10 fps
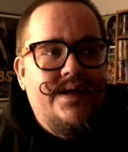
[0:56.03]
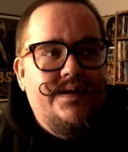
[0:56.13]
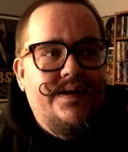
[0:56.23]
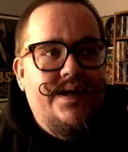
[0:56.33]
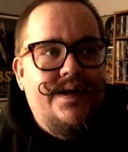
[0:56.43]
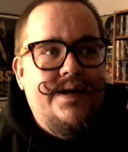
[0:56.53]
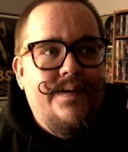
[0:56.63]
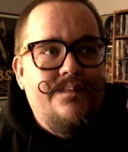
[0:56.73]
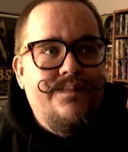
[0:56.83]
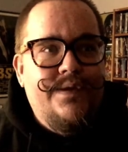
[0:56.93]

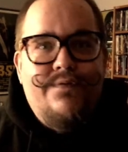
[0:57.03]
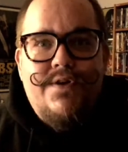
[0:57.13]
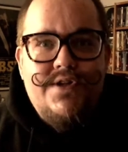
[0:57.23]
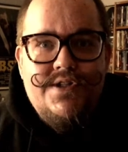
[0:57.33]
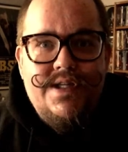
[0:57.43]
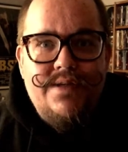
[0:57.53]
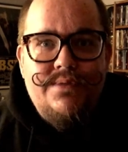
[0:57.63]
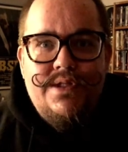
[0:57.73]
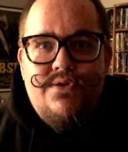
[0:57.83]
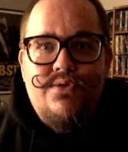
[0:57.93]
the first scene
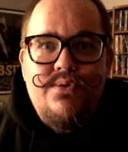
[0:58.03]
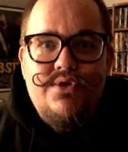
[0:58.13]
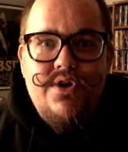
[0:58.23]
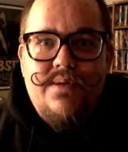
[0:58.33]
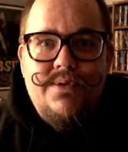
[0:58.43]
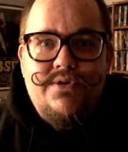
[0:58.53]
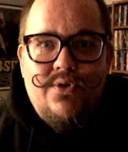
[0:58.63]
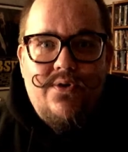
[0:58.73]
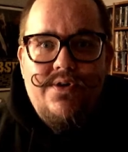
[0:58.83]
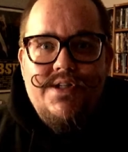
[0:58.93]
with the two German
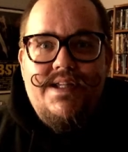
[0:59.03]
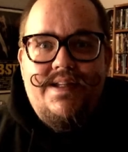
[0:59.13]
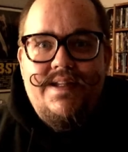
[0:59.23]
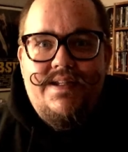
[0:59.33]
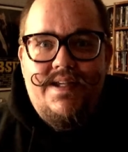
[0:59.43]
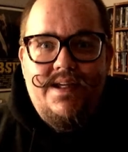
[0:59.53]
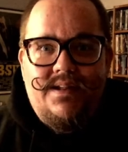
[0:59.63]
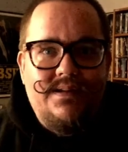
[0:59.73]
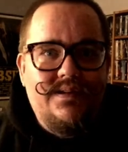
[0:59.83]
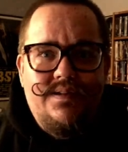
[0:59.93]
tourists getting
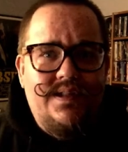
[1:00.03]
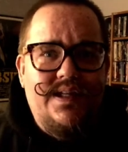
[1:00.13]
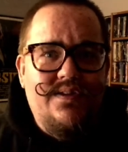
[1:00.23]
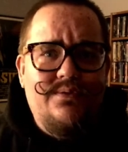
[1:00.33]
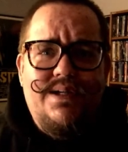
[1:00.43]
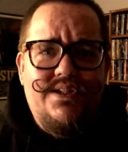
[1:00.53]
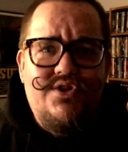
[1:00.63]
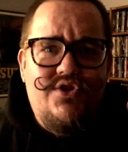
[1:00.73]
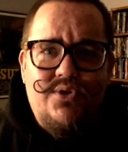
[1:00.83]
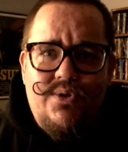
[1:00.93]
killed in a quite
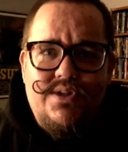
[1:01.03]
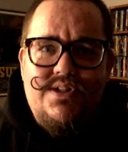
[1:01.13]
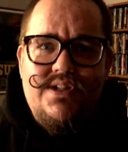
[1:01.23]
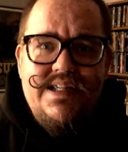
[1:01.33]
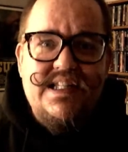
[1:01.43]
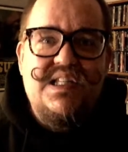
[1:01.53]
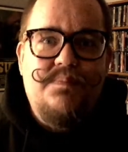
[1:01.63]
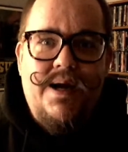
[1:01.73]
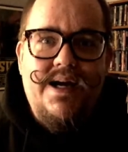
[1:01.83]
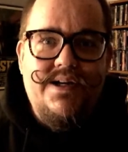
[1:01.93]

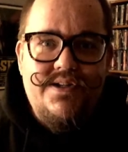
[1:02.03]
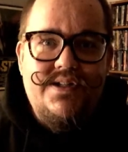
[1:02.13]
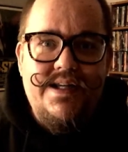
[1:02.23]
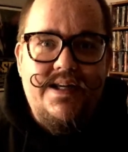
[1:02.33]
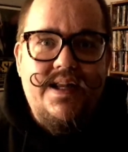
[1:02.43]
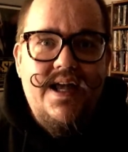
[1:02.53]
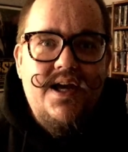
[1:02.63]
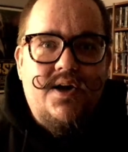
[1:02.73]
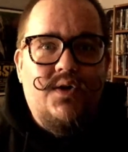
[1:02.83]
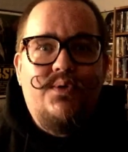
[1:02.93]
Jaws-inspired scene
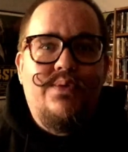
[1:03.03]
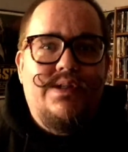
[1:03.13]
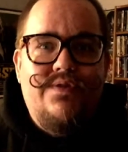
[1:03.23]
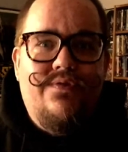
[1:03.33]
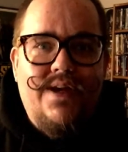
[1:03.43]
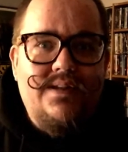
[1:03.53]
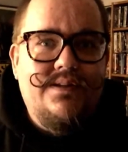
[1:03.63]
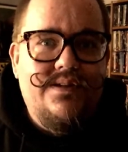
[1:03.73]
always felt